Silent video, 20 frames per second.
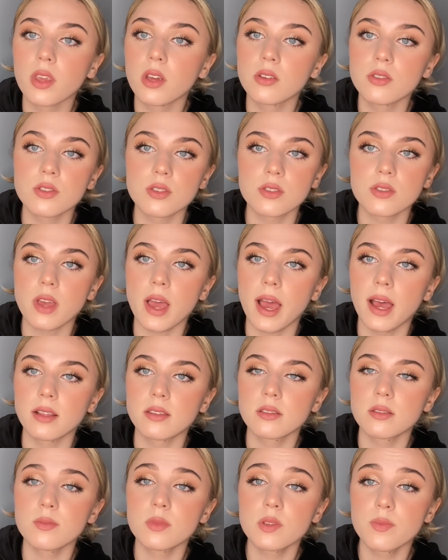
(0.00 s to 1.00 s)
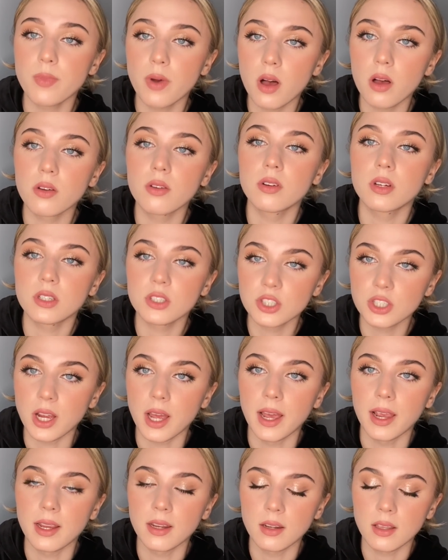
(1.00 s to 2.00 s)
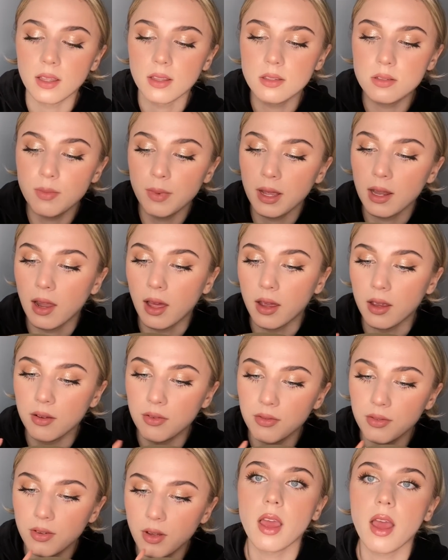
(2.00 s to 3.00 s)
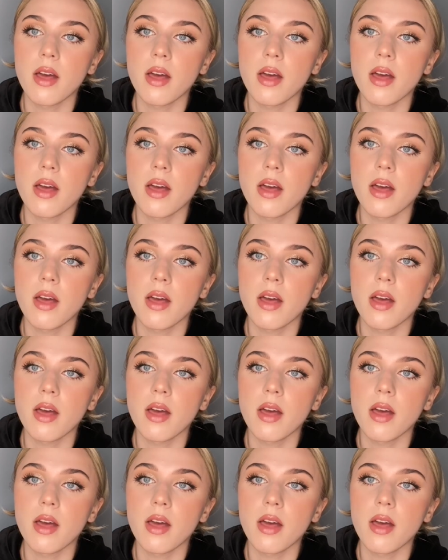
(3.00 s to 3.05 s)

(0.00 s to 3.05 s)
just to add some sparkle and shine into my life.